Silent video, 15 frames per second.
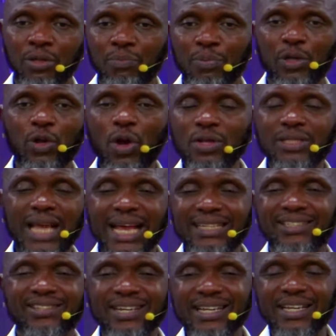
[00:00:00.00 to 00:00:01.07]
Because I
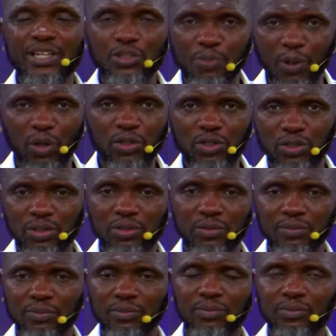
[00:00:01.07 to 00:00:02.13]
drink his blood
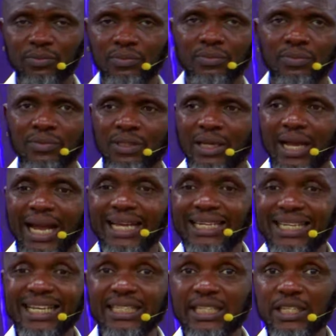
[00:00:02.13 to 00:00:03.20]
and
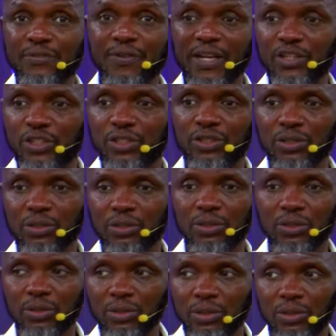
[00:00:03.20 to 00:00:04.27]
eat his flesh,
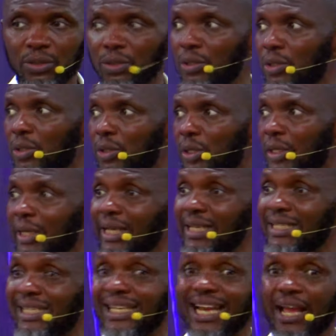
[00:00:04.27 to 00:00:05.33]

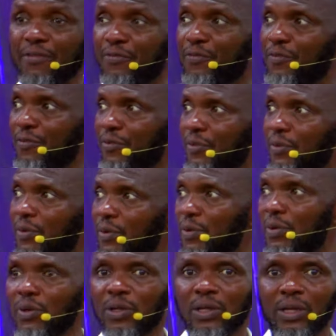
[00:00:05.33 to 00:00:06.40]
his life
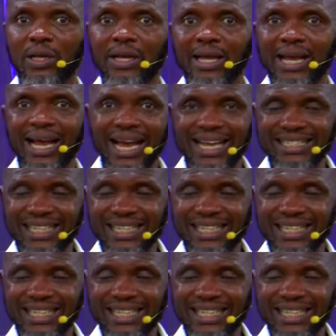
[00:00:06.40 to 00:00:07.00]
has